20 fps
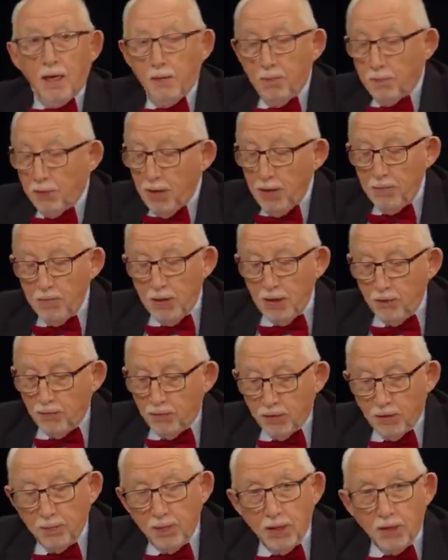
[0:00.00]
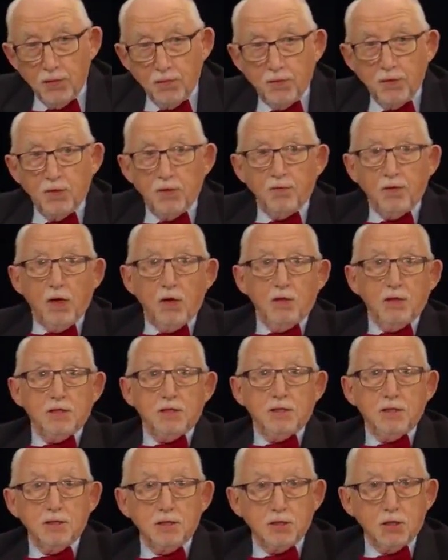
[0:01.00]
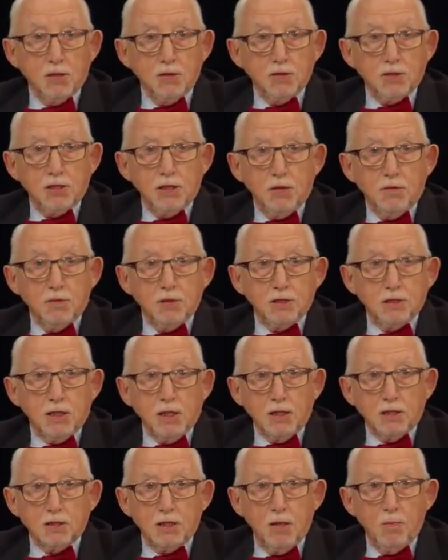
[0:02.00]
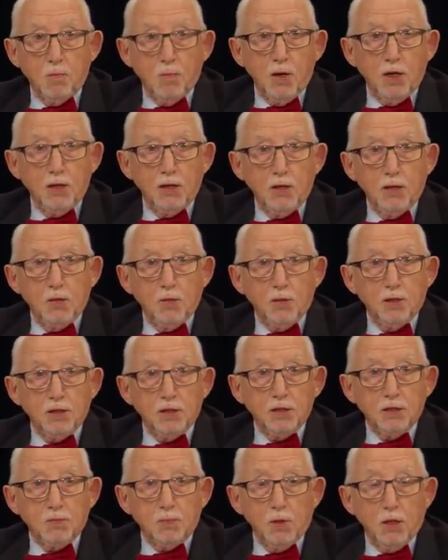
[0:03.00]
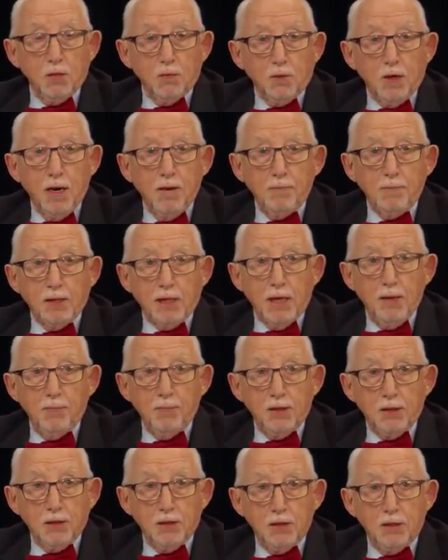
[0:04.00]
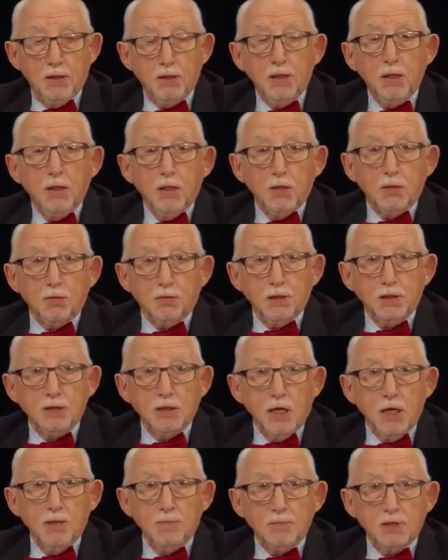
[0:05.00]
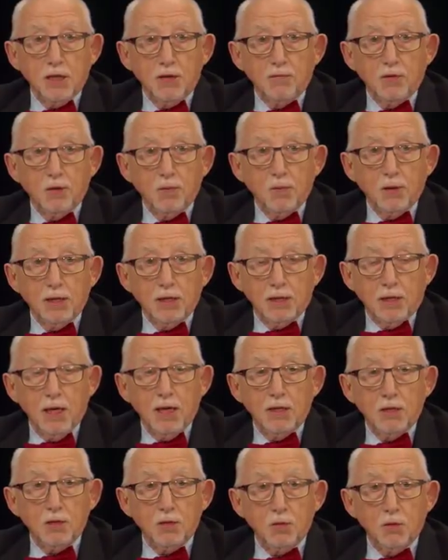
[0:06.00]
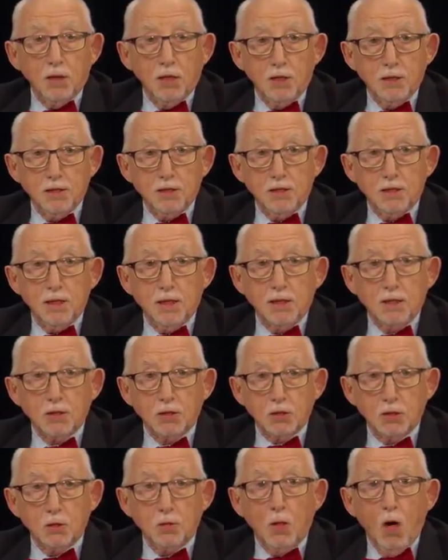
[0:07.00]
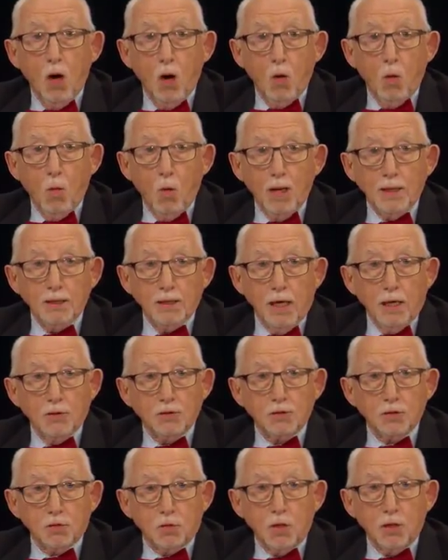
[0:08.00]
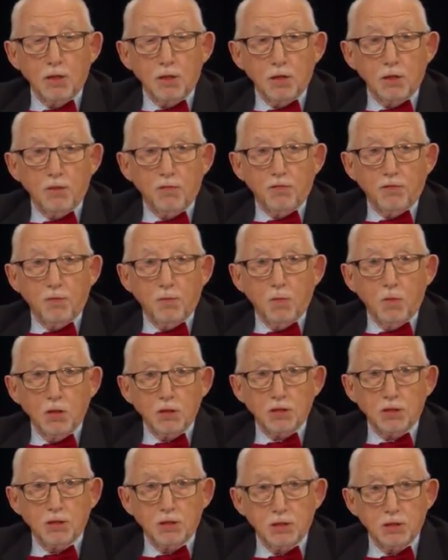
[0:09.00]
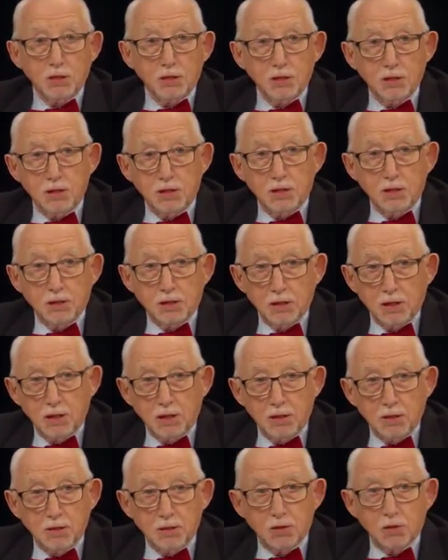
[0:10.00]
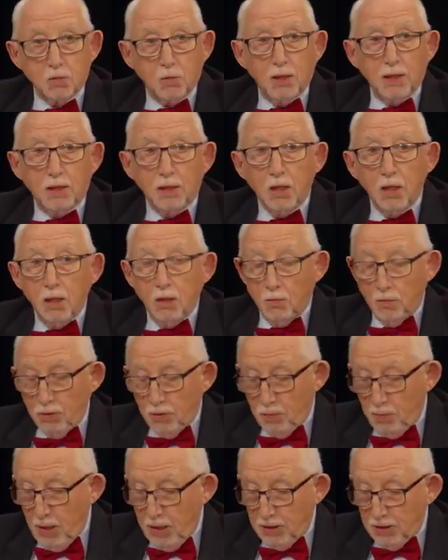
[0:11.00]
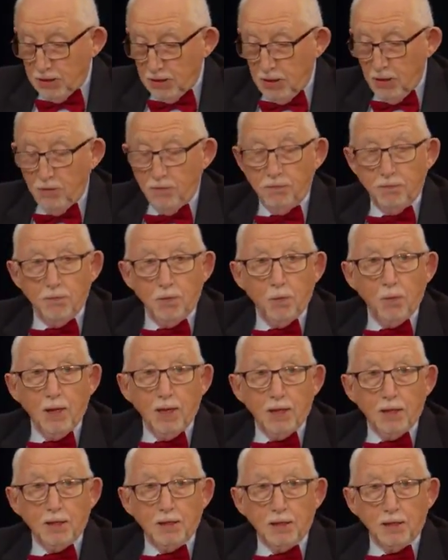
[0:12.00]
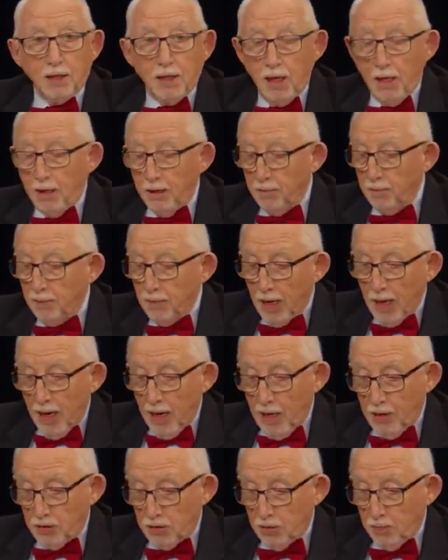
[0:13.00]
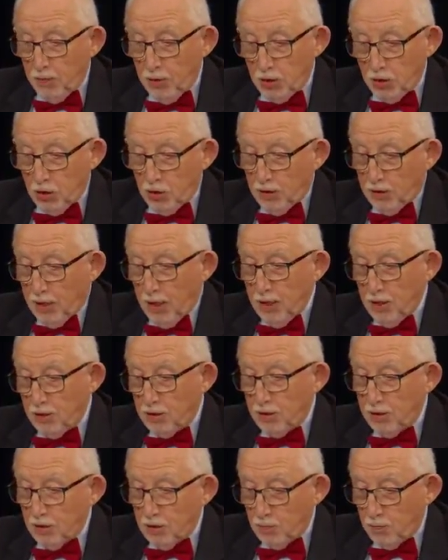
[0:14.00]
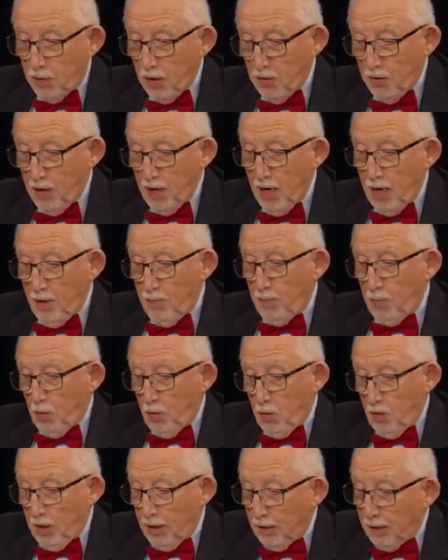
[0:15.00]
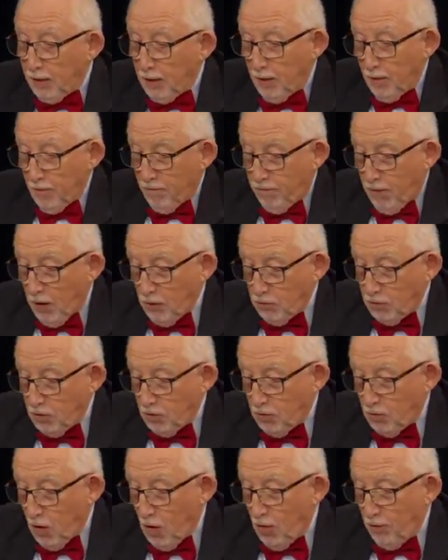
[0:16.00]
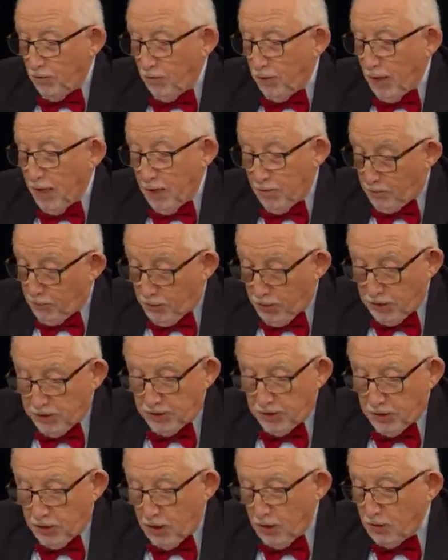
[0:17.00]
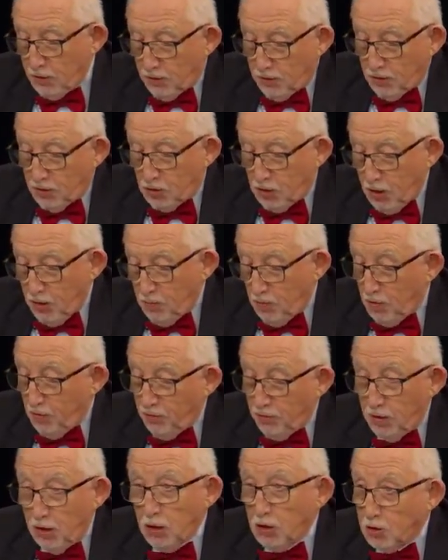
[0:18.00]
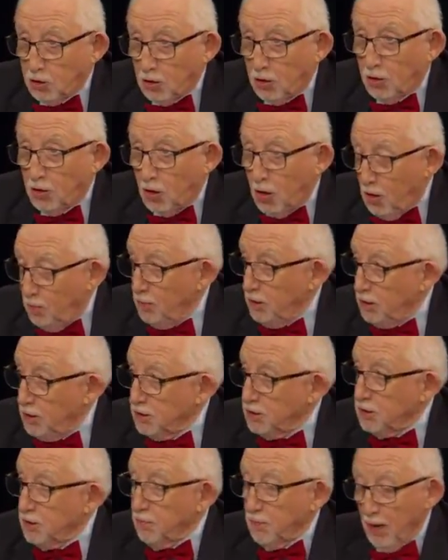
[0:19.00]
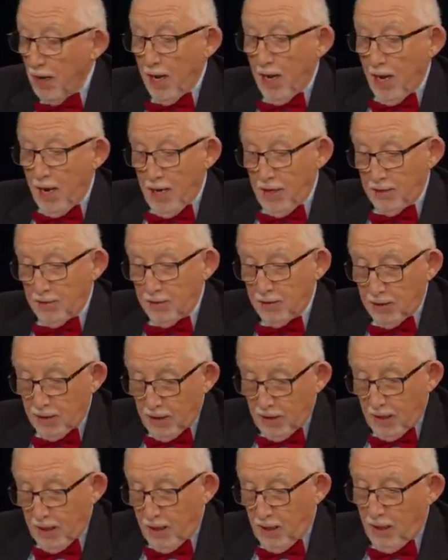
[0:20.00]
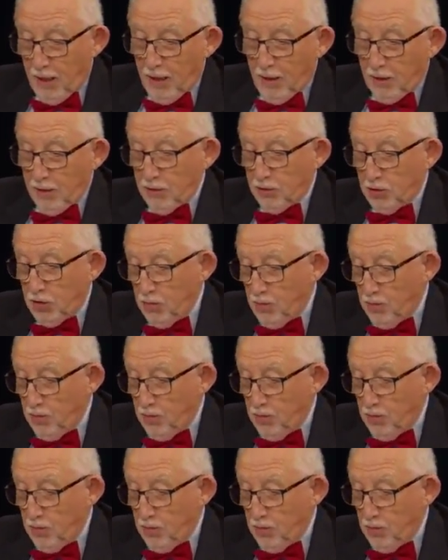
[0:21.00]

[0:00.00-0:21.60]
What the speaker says: Primarily for the benefit of our listeners on Sirius XM radio, where this program can be heard 3 times every weekend. You are listening to White House Chronicle from Washington, D.C. this week with myself, Llewellyn King. Our special guest is Perianne Boring, founder and president of the Chamber of Digital Commerce, and Jim